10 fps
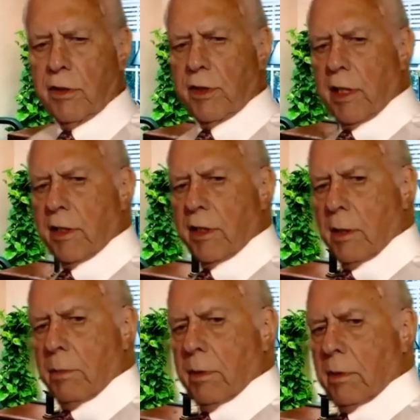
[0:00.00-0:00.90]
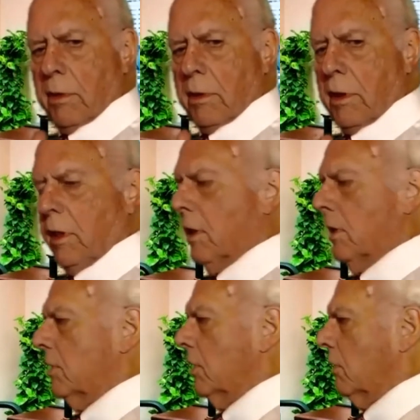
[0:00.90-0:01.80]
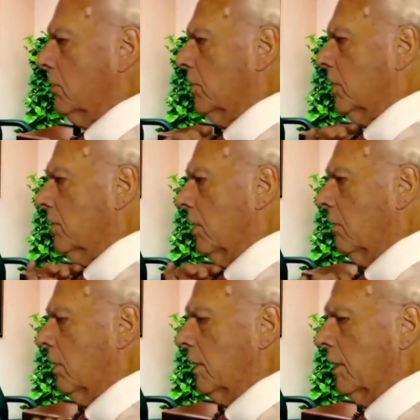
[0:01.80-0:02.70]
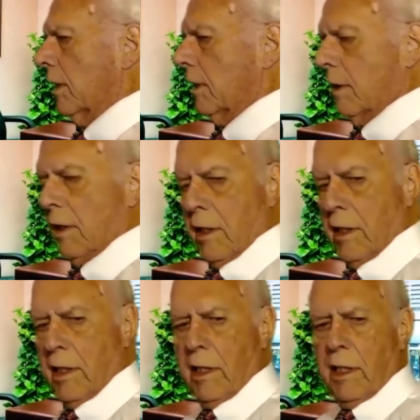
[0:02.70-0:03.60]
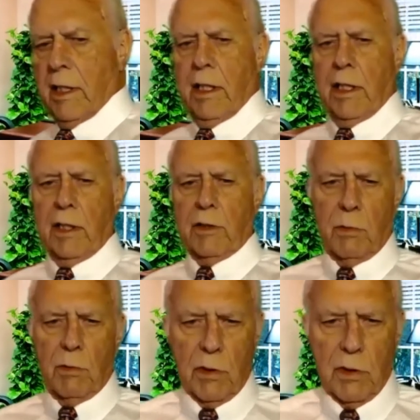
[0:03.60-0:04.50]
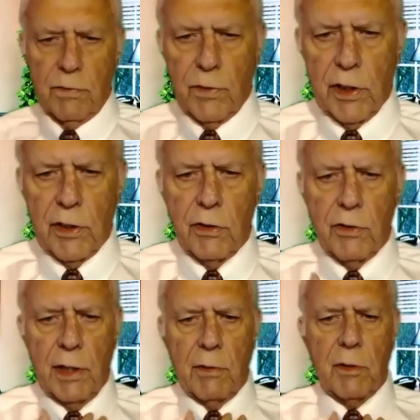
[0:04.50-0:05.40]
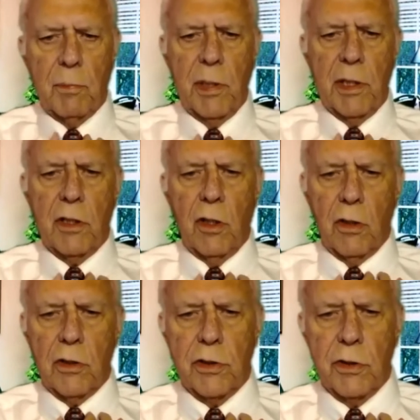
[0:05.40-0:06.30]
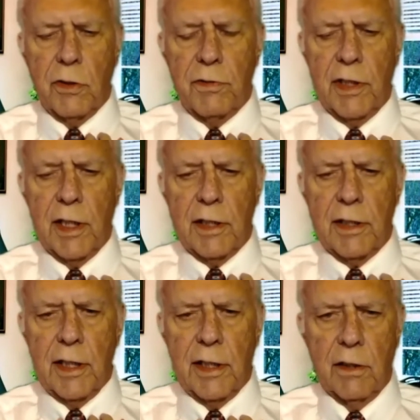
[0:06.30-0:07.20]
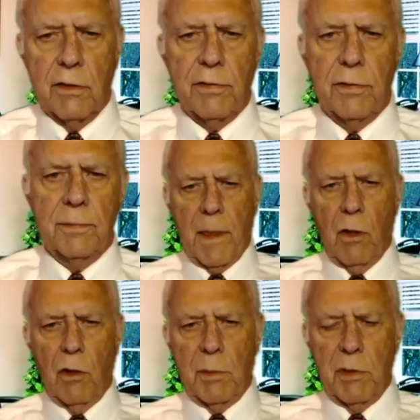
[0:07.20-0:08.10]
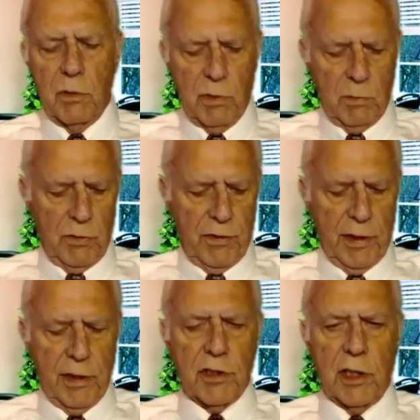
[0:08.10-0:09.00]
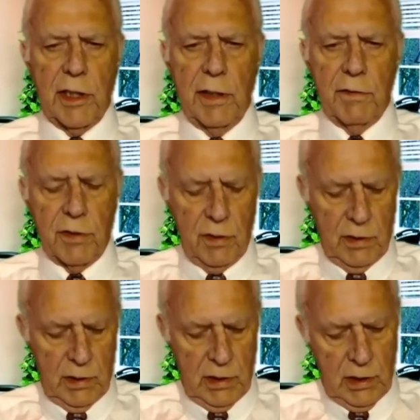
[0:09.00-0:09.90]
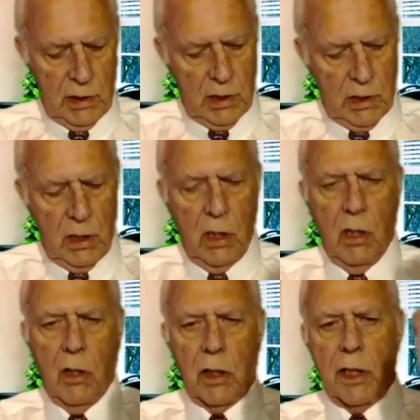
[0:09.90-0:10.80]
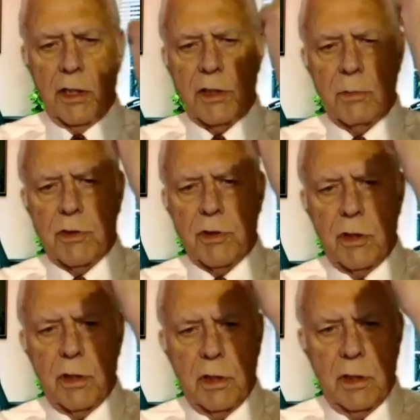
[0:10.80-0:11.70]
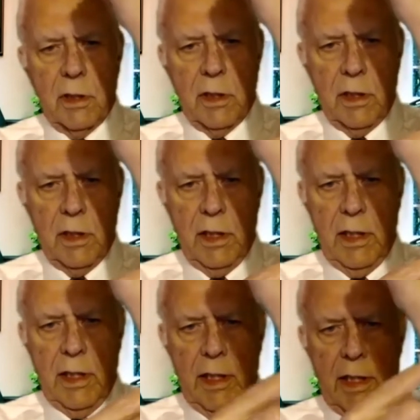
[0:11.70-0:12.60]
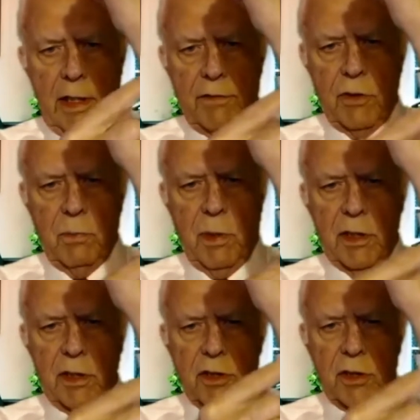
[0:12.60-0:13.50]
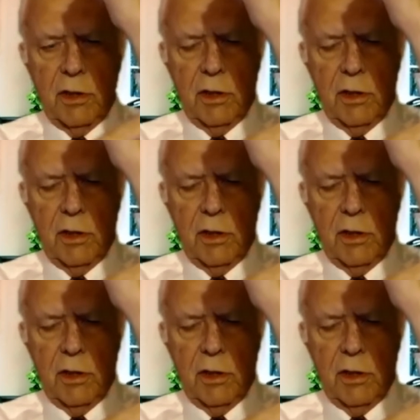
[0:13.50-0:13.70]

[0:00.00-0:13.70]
it stands up. See how it sticks out like that? That's what we're looking for. You can do that with a pin collar too if you get it tight enough. Oh, let me do one more thing. The sleeves on a custom shirt have two buttons